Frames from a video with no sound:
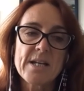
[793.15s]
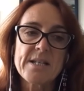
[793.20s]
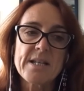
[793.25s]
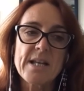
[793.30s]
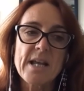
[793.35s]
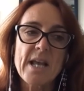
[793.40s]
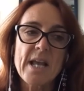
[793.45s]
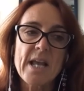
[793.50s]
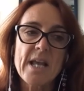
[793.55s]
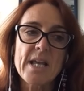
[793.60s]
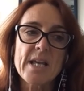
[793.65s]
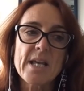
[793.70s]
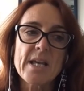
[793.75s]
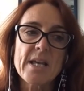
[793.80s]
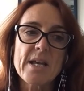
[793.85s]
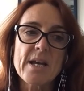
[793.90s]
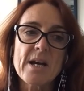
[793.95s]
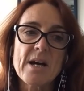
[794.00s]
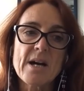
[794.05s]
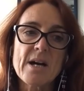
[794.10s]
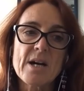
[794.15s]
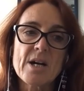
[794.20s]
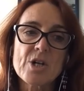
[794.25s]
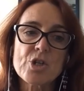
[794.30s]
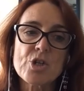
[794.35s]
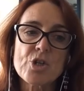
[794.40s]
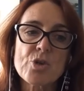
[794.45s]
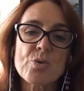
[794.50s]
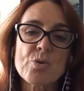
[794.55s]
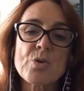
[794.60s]
They
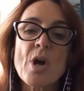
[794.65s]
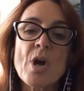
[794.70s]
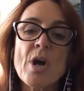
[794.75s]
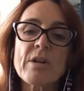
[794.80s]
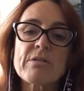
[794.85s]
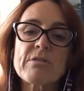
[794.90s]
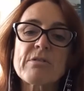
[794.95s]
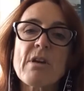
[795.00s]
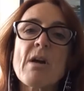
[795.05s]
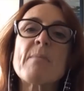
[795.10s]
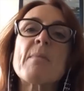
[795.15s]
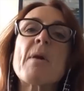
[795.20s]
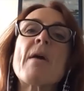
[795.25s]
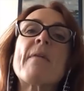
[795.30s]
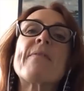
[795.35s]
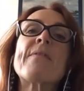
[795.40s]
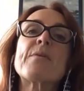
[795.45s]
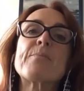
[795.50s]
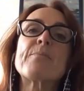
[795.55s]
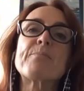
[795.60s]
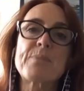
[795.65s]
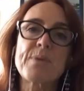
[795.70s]
should not come under